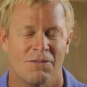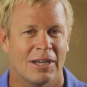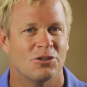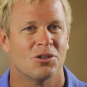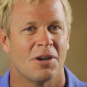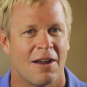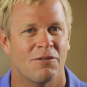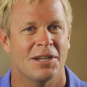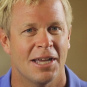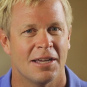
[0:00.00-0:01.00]
an adventure
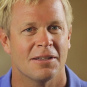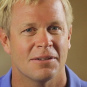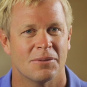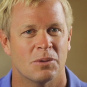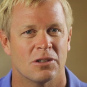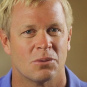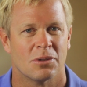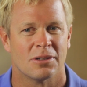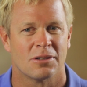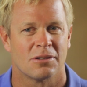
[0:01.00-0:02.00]
every day, which
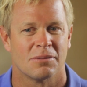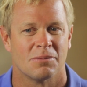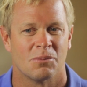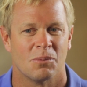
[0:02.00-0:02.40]
was,